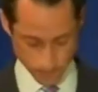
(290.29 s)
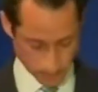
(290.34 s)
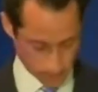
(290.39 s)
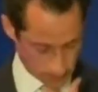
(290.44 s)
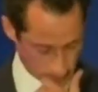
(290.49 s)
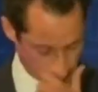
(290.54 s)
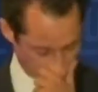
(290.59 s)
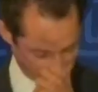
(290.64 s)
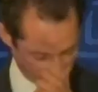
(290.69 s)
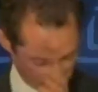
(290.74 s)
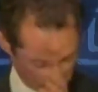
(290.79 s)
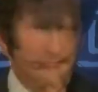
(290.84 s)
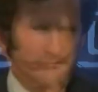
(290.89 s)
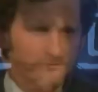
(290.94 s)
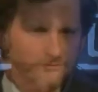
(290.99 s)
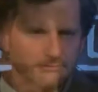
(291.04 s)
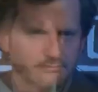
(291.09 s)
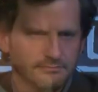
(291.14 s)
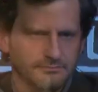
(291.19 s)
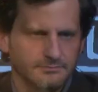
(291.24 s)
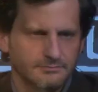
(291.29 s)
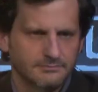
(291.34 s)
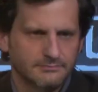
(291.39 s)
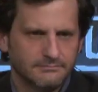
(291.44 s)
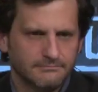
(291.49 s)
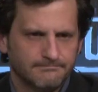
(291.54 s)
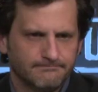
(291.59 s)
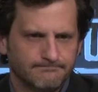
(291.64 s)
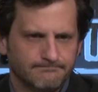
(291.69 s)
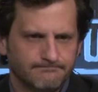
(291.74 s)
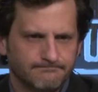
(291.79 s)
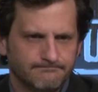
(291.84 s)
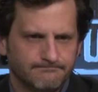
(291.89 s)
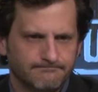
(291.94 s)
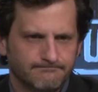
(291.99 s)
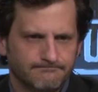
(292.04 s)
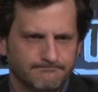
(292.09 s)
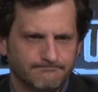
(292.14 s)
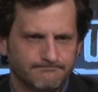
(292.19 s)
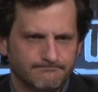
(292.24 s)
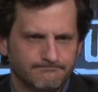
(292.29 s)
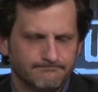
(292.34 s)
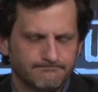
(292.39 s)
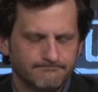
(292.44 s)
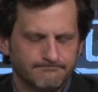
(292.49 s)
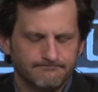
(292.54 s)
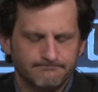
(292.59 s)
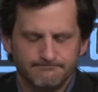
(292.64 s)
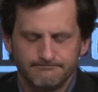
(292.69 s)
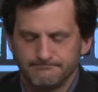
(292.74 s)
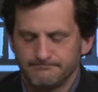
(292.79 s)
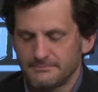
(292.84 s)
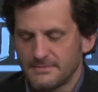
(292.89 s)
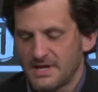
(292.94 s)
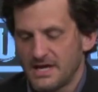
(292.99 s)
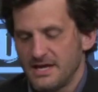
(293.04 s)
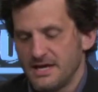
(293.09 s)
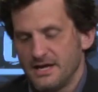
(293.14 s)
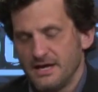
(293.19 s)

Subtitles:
[no speech]